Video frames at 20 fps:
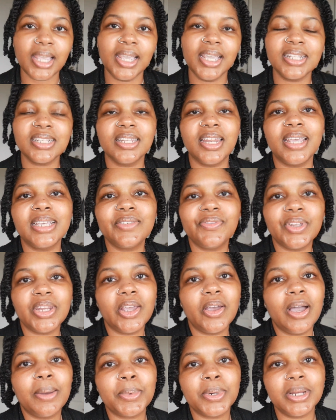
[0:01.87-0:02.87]
In today's
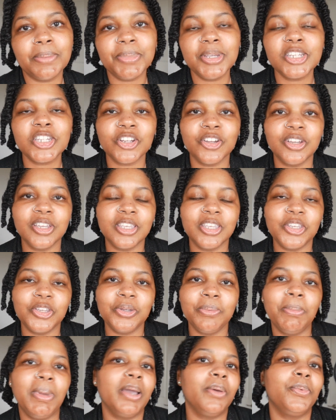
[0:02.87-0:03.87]
video, I'm going to be showing you
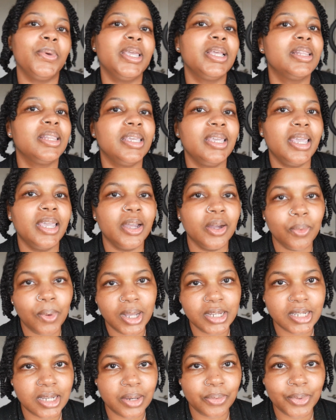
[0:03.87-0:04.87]
my weekly hair
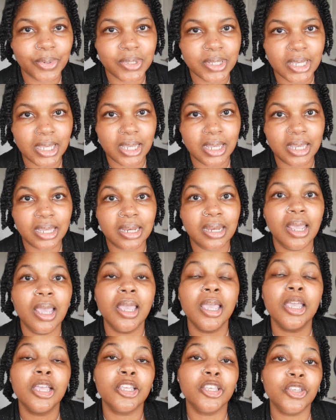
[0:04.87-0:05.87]
washing routine
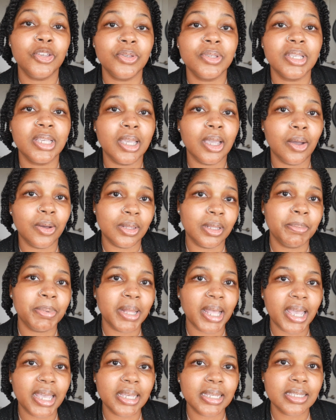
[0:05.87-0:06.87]
using
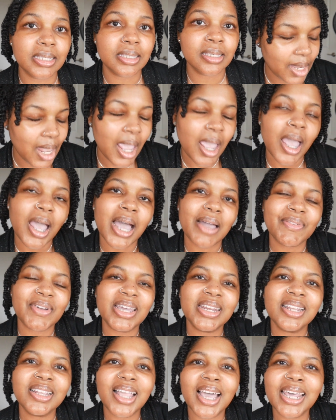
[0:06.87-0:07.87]
Olaplex. I've
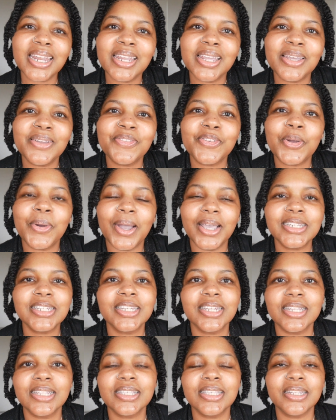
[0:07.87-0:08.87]
gotten a lot of
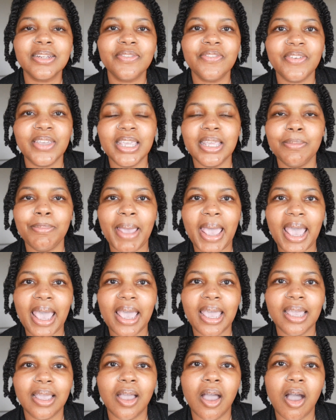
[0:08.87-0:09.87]
questions and
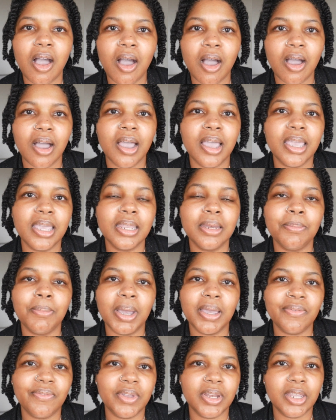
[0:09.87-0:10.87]
feedback on
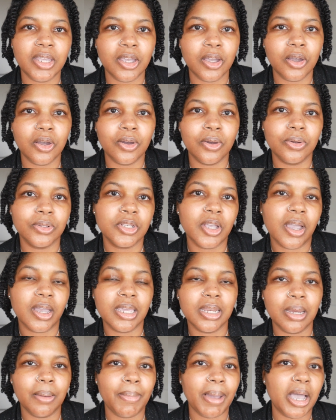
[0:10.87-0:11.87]
my video
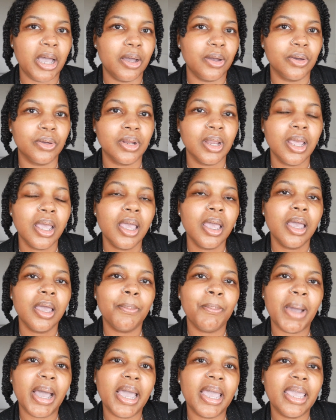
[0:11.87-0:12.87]
talking about
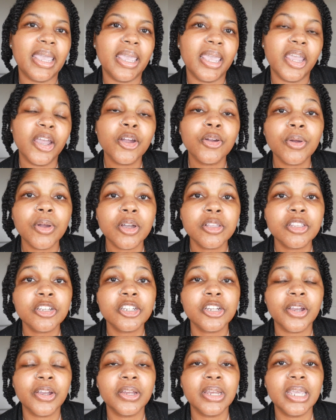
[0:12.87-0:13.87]
my hair growth
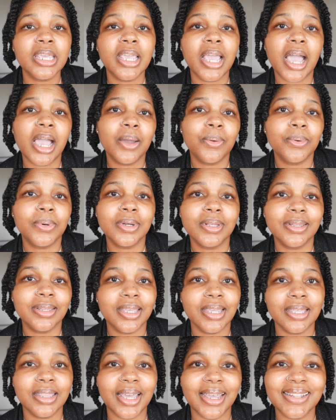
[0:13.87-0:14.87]
journey. I will
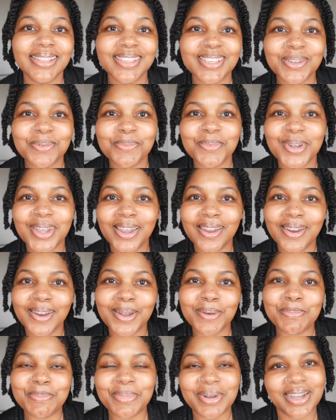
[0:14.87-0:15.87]
link that somewhere
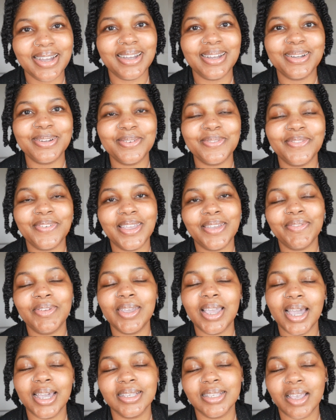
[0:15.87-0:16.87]
above if you
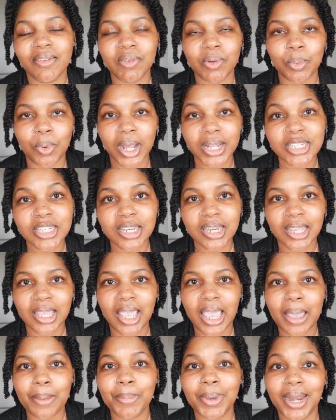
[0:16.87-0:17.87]
guys haven't watched it
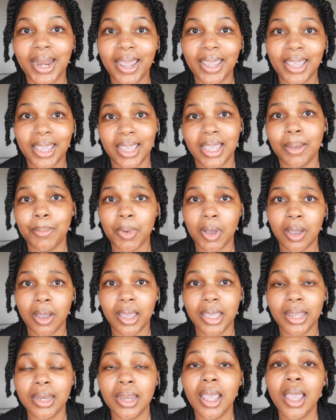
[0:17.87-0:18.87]
yet, but I am
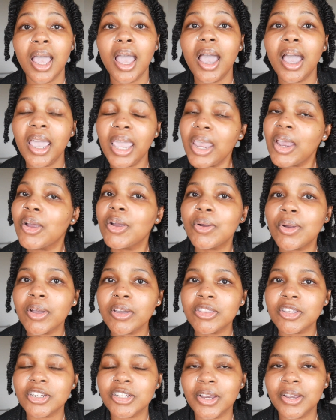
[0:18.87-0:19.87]
on a hair
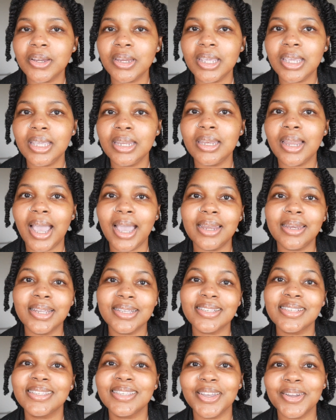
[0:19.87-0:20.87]
growth journey, not
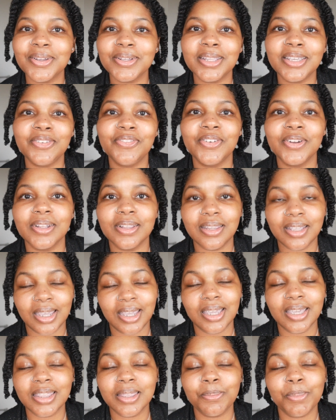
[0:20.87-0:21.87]
necessarily for
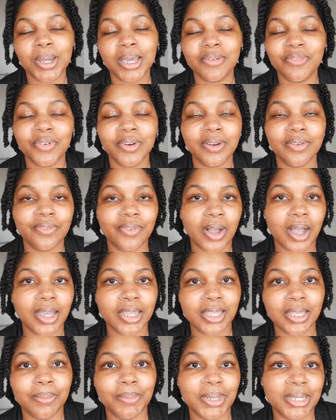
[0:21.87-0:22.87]
length, but for
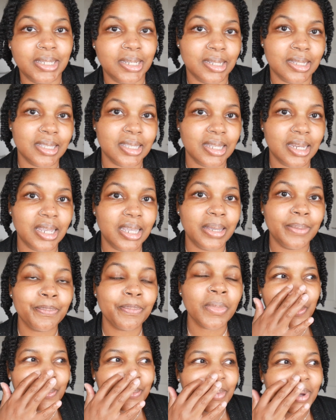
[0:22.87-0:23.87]
volume and density.
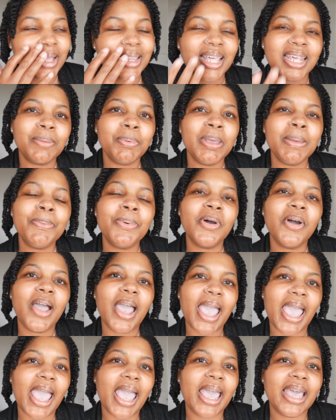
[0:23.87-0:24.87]
A lot of people
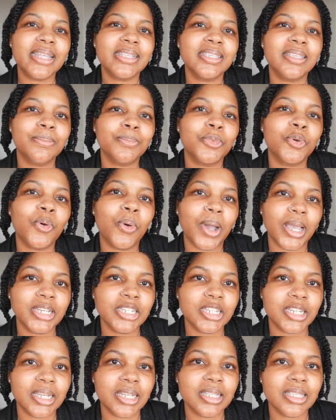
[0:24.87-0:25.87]
had some
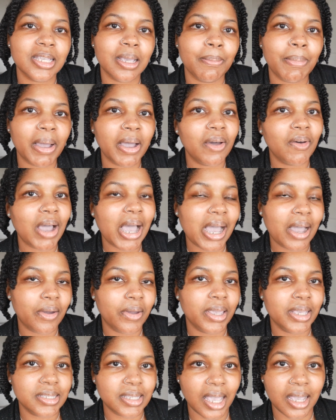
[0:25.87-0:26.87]
questions about how
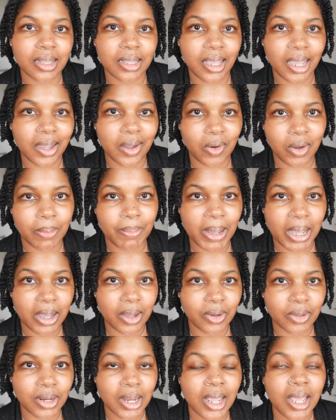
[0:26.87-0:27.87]
exactly I go
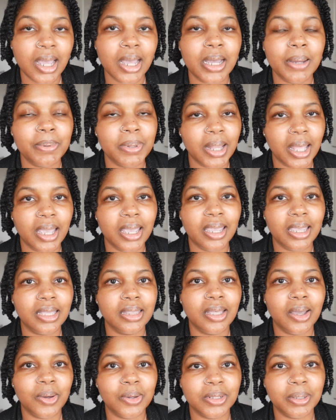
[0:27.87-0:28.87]
about applying
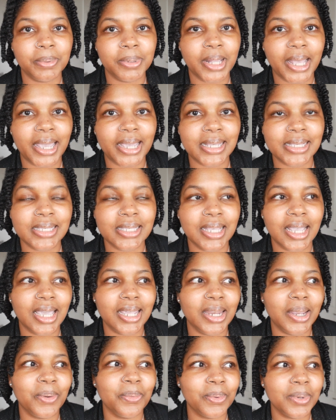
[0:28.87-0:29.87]
the Olaplex,
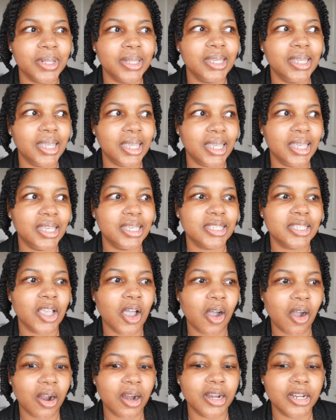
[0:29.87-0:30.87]
and it really is
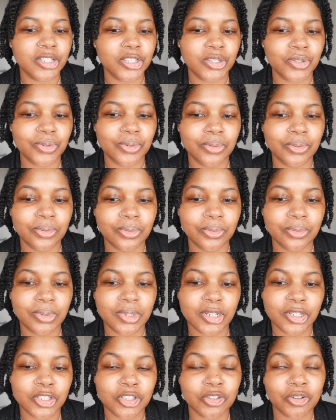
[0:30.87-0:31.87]
hard to
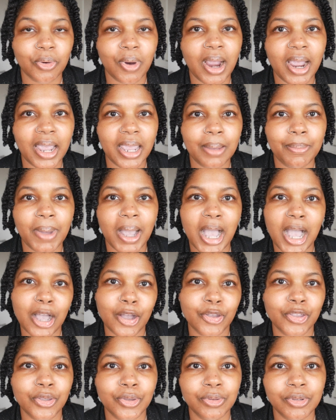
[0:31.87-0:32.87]
describe
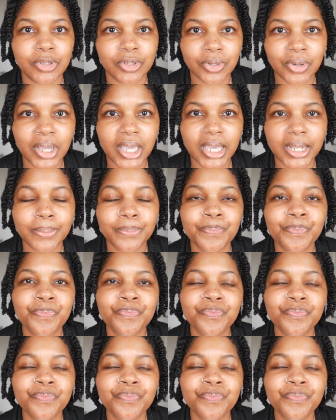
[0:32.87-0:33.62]
how you do it.